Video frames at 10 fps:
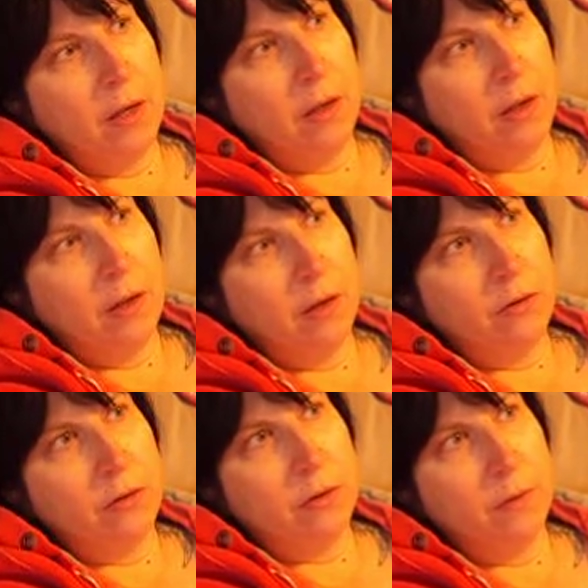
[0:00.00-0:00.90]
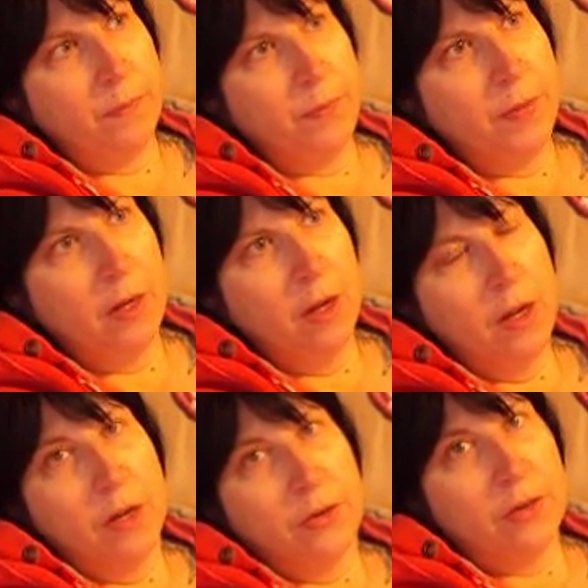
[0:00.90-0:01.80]
and some
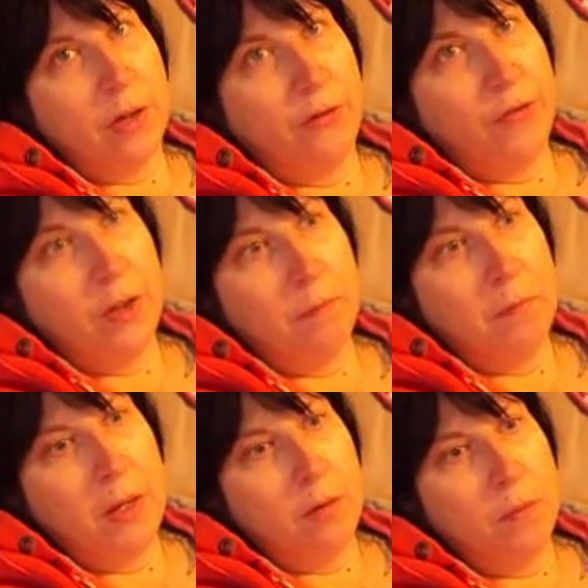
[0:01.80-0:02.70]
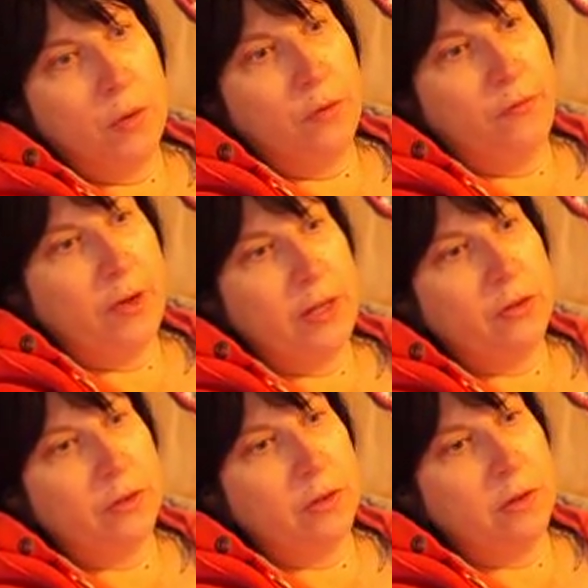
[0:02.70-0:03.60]
stuff that Metal
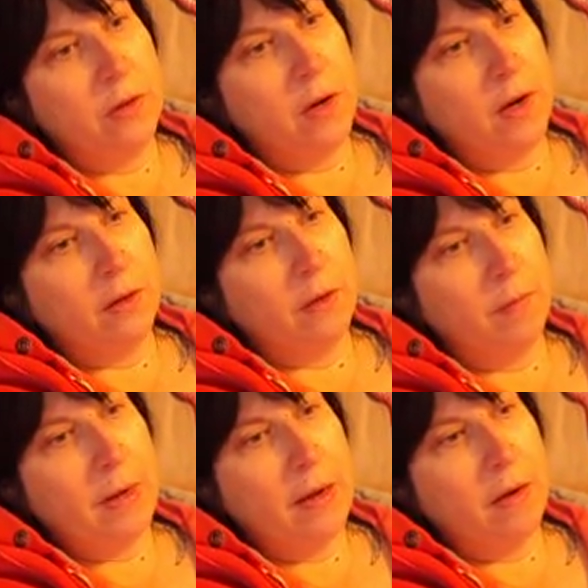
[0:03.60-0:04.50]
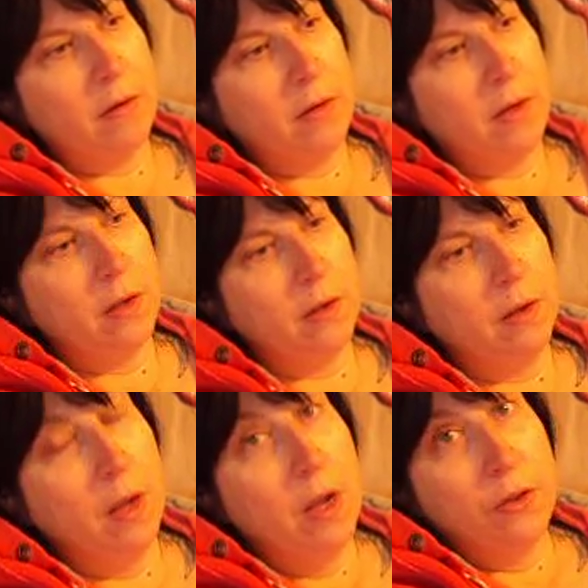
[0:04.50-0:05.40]
Motivation talked about.
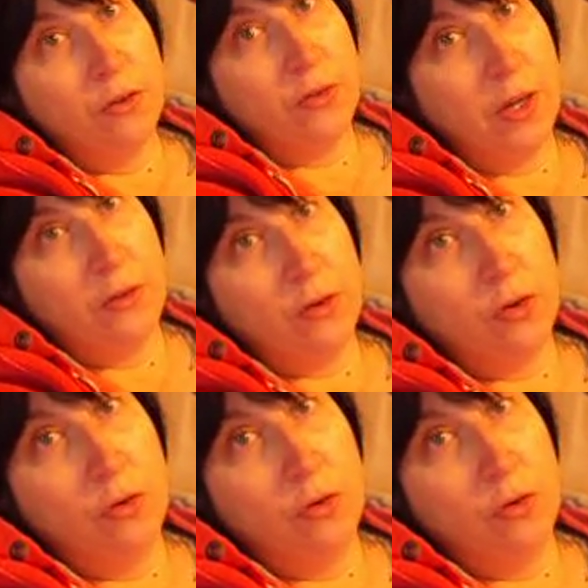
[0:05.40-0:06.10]
Those guys are